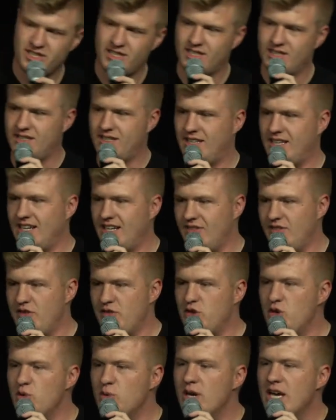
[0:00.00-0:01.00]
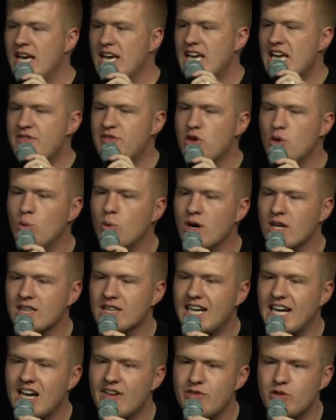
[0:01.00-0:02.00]
and the life. If you want
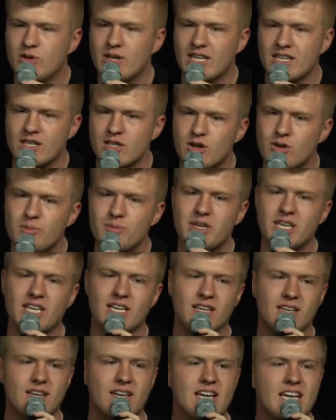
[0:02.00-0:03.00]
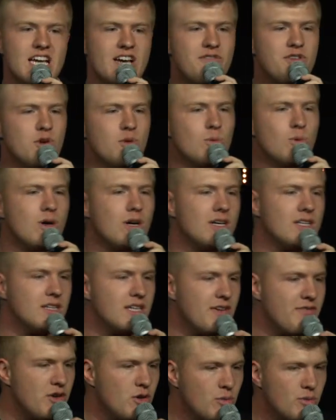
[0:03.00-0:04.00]
life, you got to know me. If you
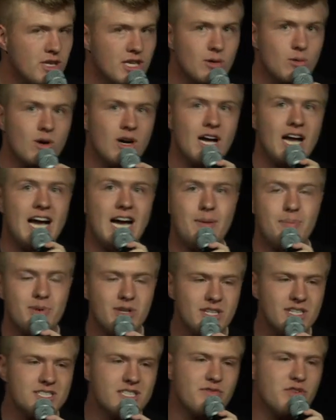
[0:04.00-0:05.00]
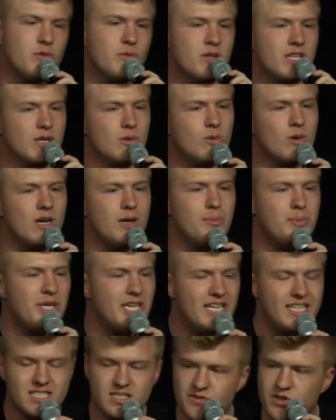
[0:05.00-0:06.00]
really want happiness, if you really want
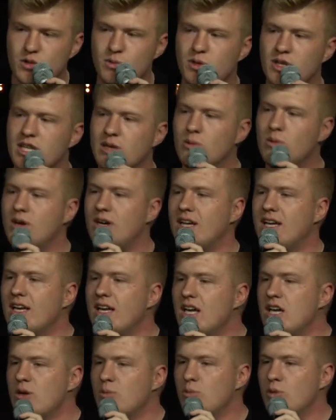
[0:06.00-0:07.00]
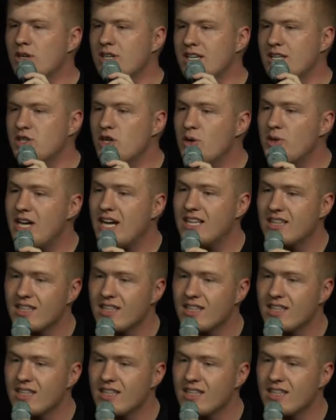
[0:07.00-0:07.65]
peace, if you really want to know that